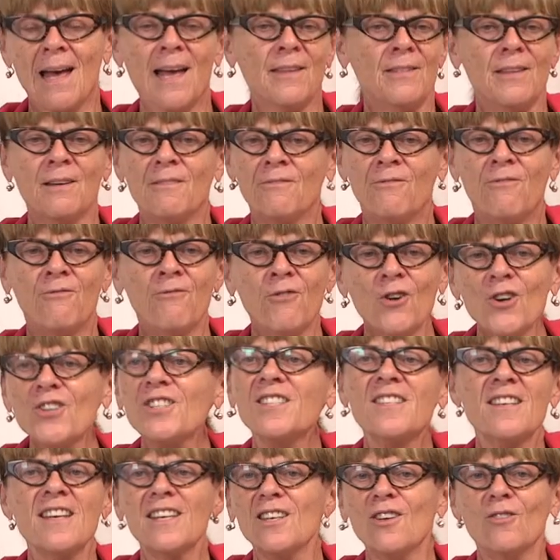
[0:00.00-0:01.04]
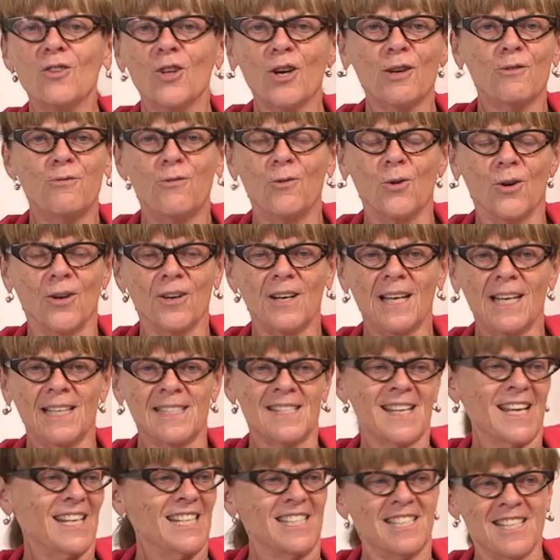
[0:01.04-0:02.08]
And the first thing you look for is
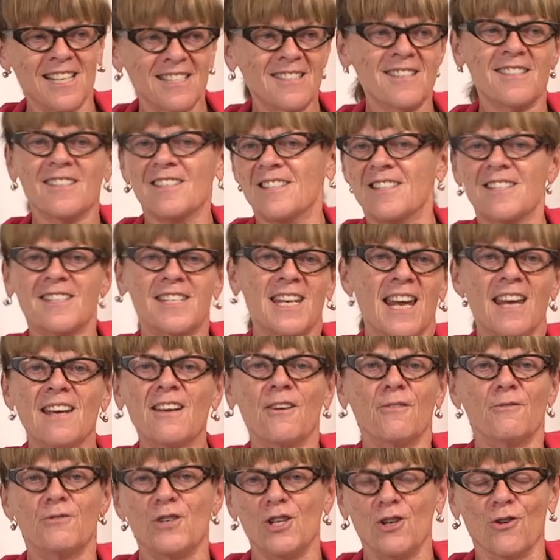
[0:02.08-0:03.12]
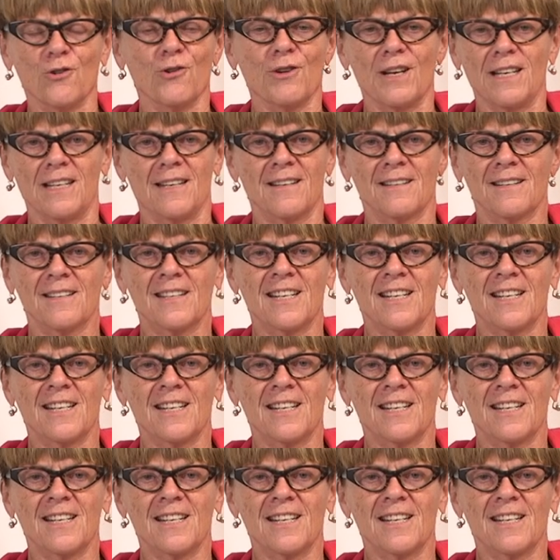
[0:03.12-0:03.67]
that it doesn't stink of urine,